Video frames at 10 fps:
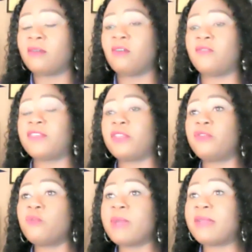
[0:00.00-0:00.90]
of the
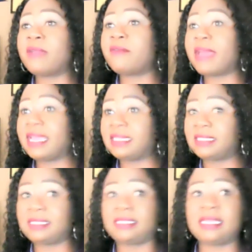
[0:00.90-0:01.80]
Human
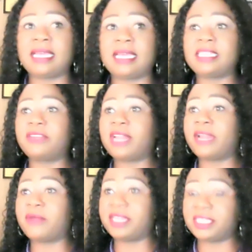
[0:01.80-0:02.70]
Rights
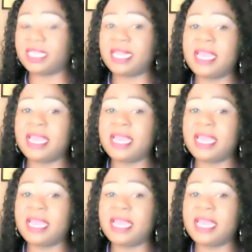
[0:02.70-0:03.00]
Declaration,